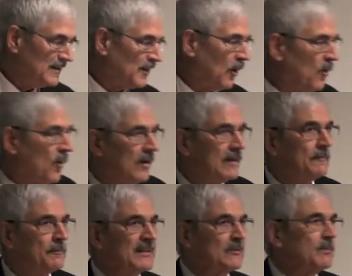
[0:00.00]
so,
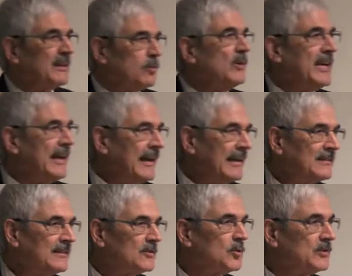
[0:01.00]
but, but we
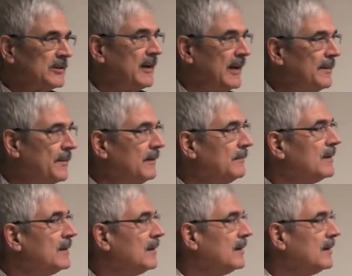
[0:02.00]
had to train them.